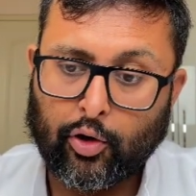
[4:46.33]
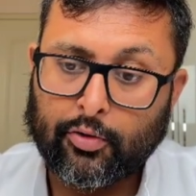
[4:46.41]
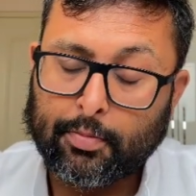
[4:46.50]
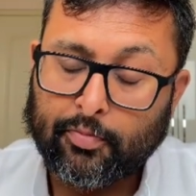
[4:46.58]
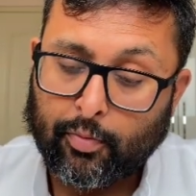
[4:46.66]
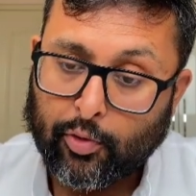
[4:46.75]

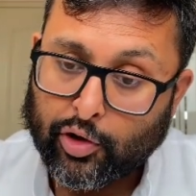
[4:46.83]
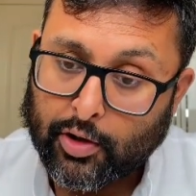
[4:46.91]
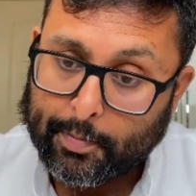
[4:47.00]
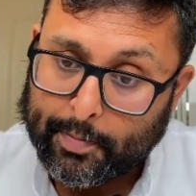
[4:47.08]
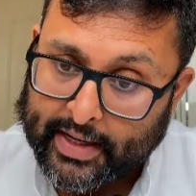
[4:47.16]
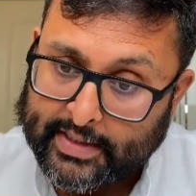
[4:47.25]
On the
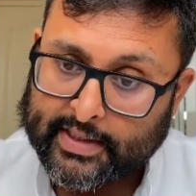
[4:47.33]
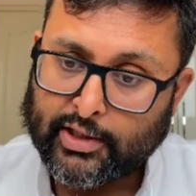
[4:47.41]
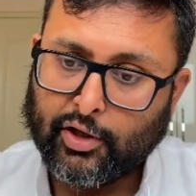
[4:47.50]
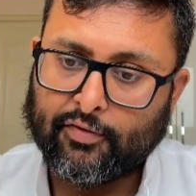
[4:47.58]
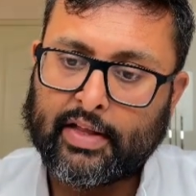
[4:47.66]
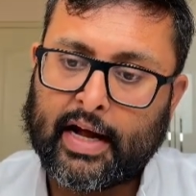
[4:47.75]

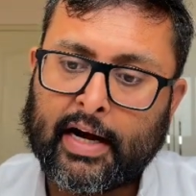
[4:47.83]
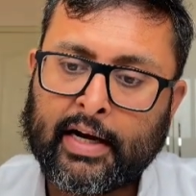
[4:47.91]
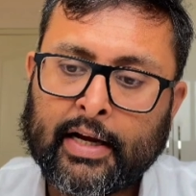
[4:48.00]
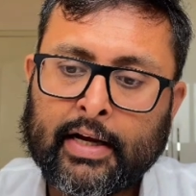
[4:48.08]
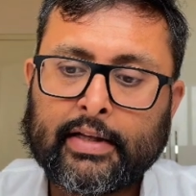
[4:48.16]
basis of that,